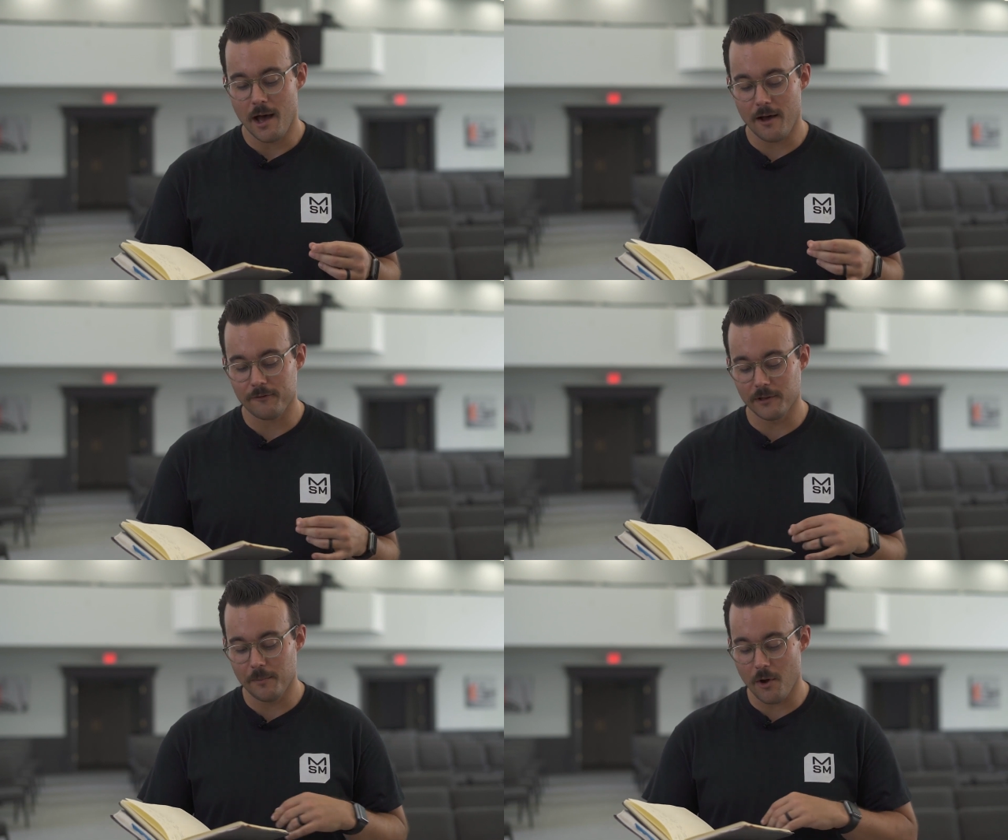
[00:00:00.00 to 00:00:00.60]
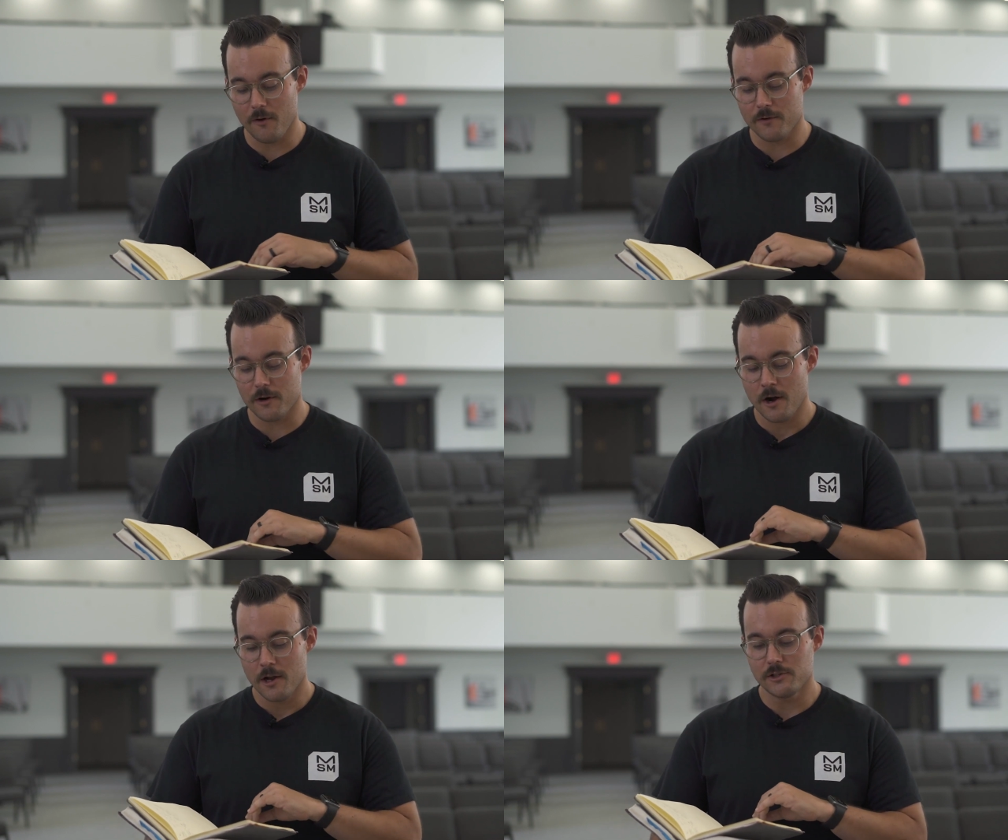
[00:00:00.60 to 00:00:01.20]
flip
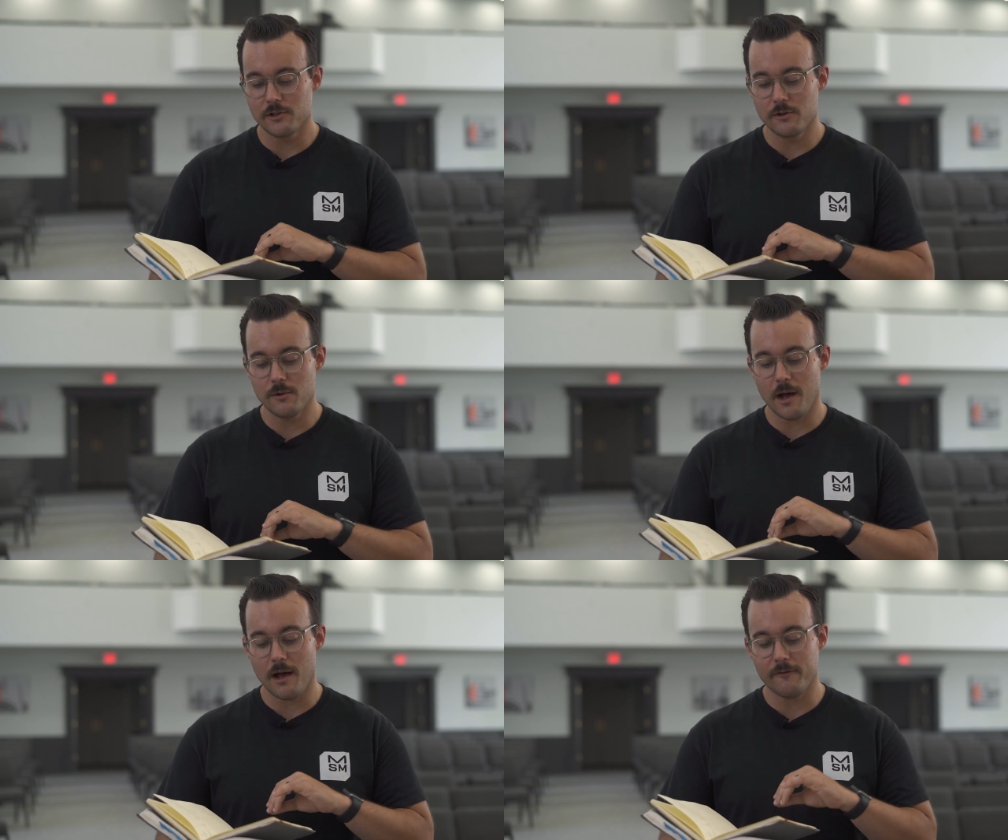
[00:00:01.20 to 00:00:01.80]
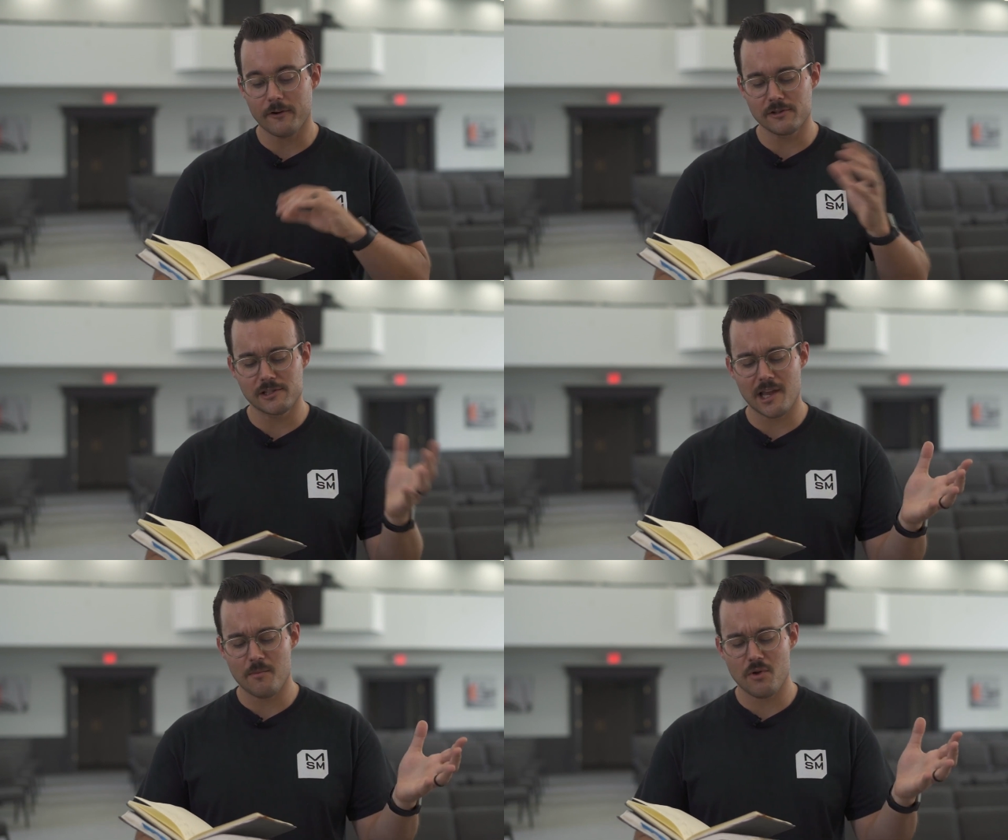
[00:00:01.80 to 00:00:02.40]
over to 1
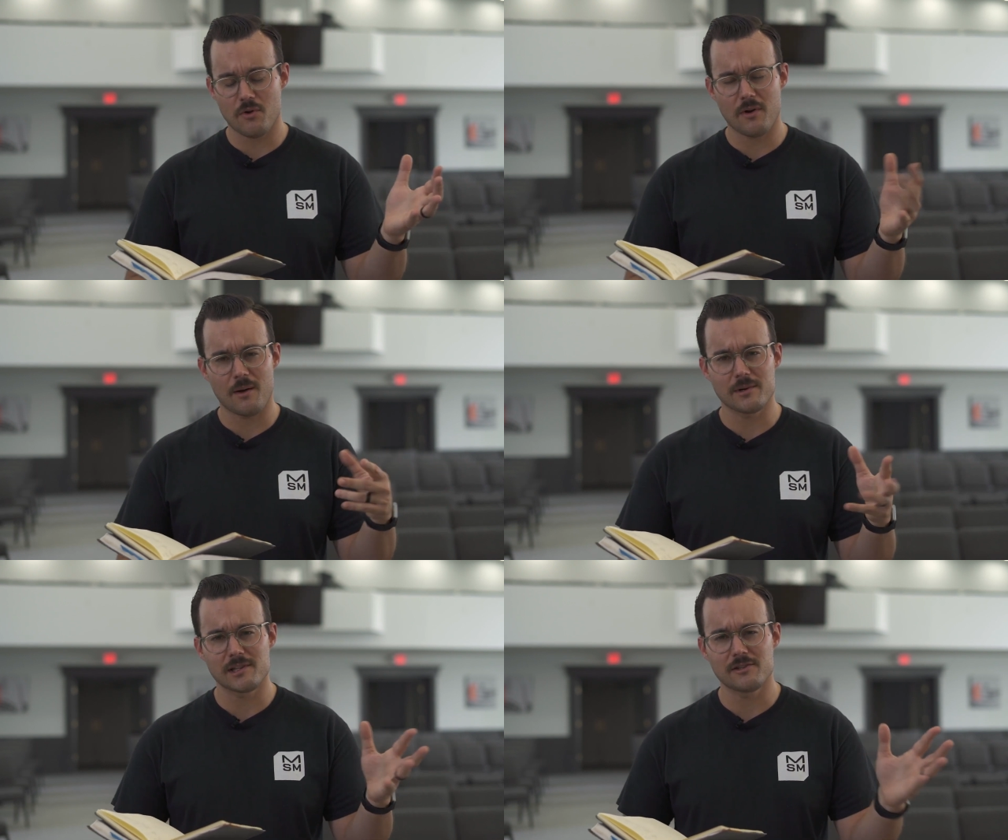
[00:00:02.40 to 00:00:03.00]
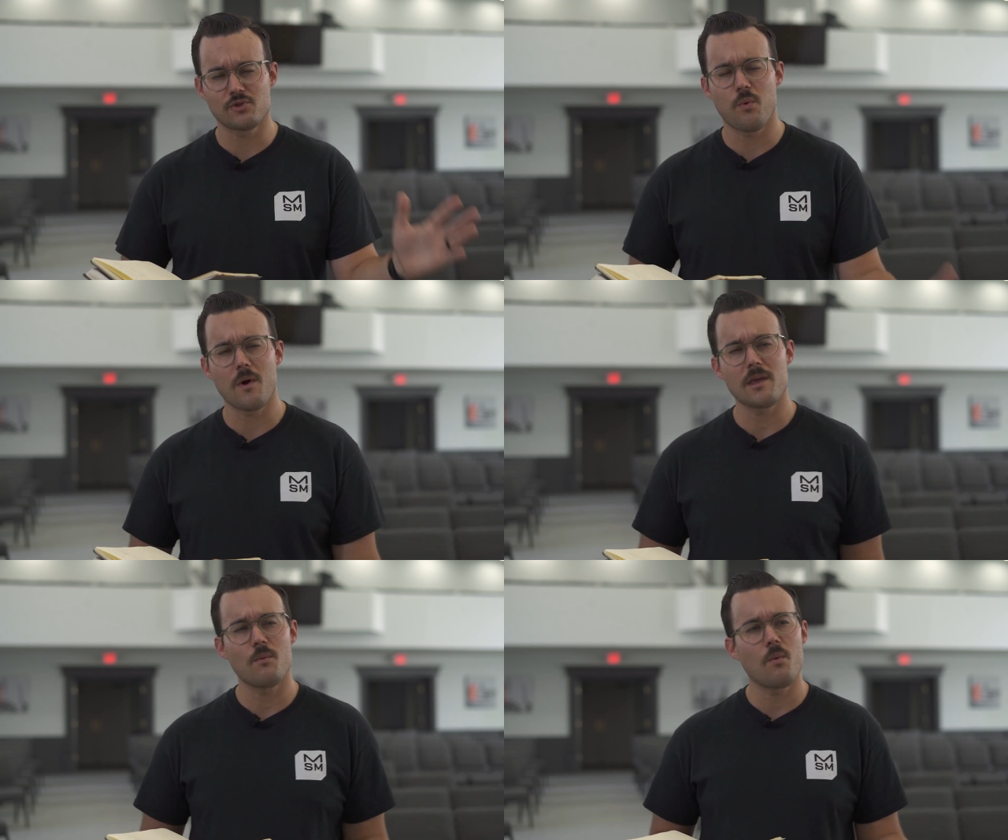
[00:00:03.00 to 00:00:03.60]
Samuel, I want to say
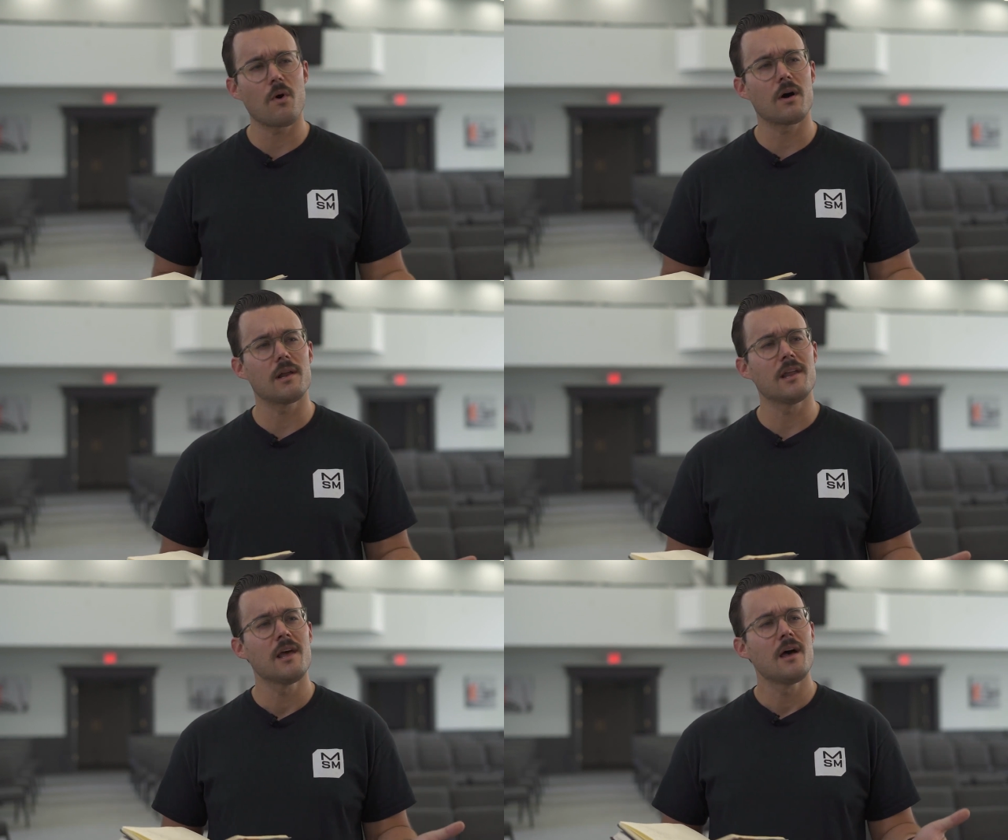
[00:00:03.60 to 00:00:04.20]
21,